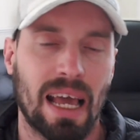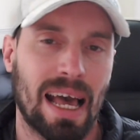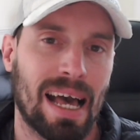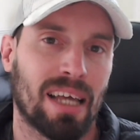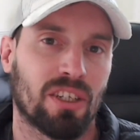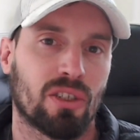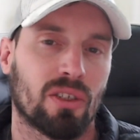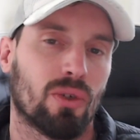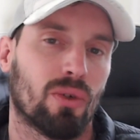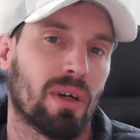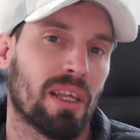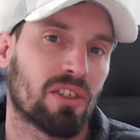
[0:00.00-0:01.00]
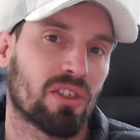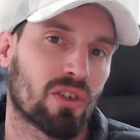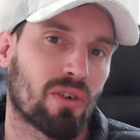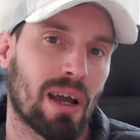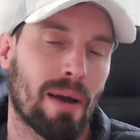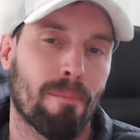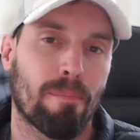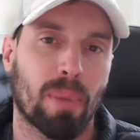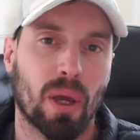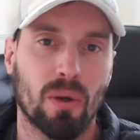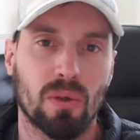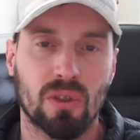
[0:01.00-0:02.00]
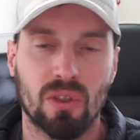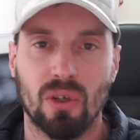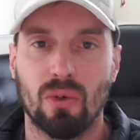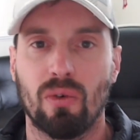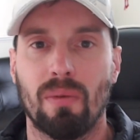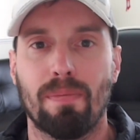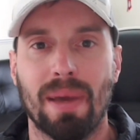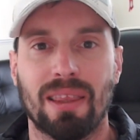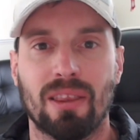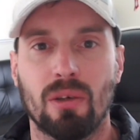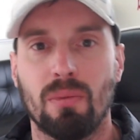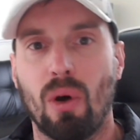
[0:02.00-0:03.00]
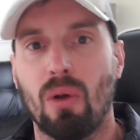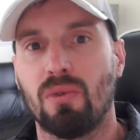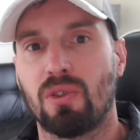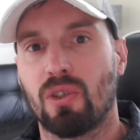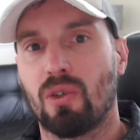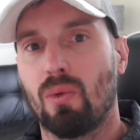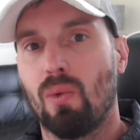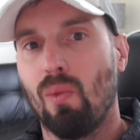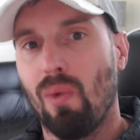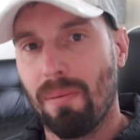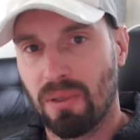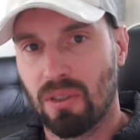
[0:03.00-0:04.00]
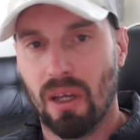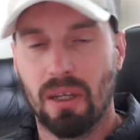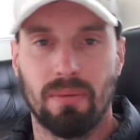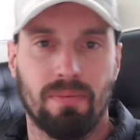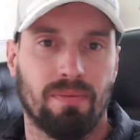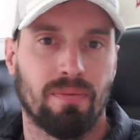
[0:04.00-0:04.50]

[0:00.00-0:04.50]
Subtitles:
add your Instagram posts or embed them onto your website,